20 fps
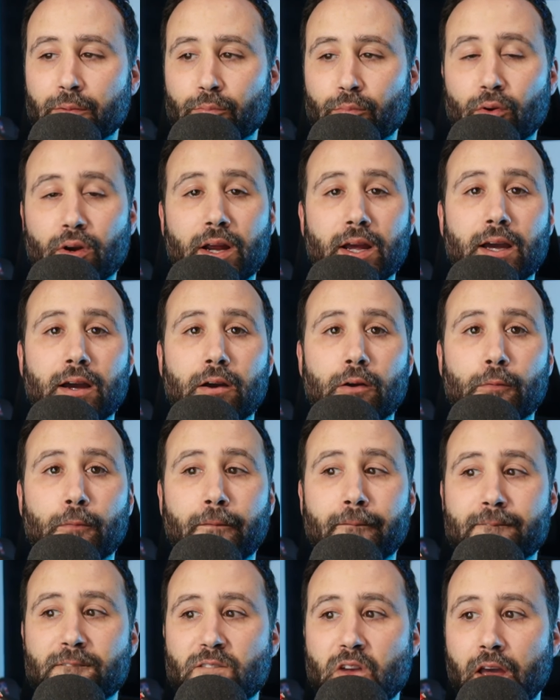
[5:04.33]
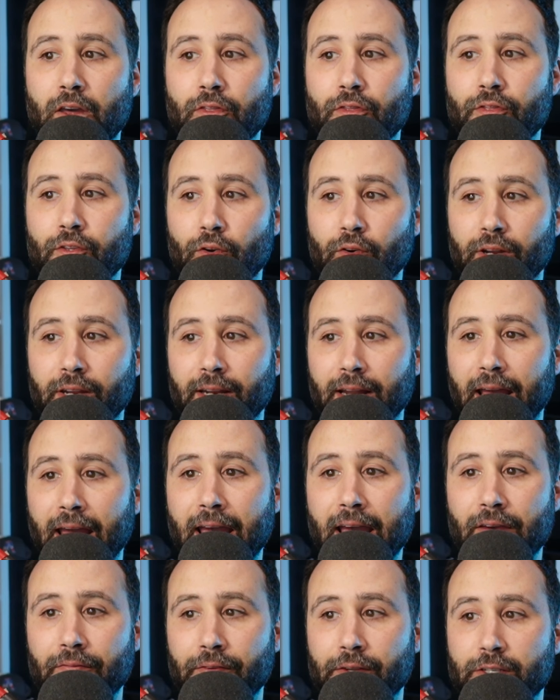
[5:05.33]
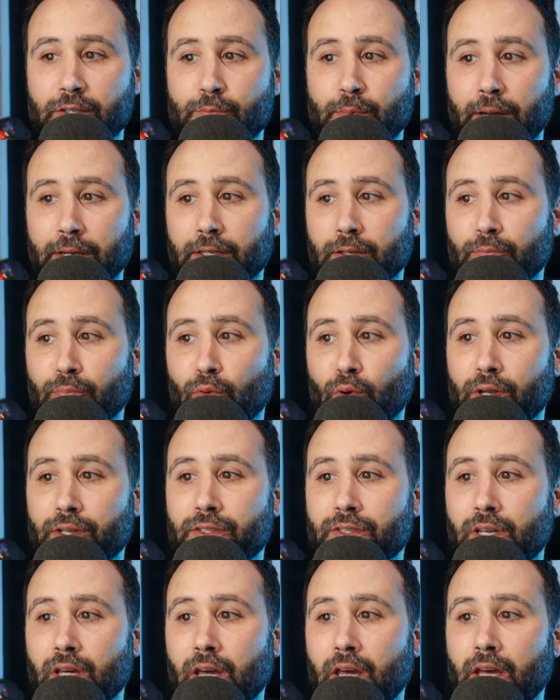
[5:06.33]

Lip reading: Brown had 30.5 expected points.